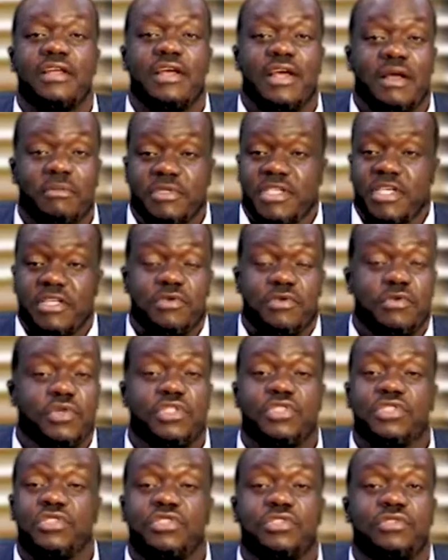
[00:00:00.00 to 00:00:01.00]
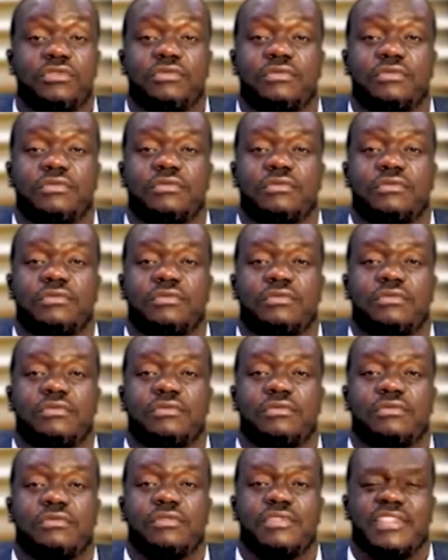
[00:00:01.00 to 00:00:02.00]
I'm telling you what to do.
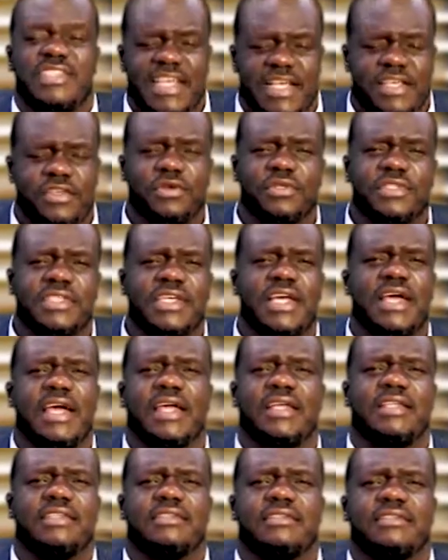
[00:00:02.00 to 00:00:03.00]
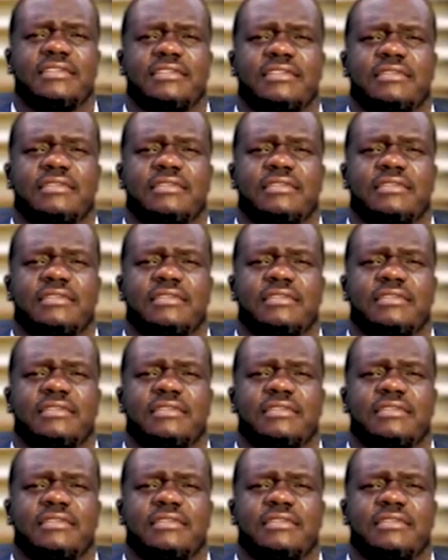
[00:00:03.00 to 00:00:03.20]
Take your tithes.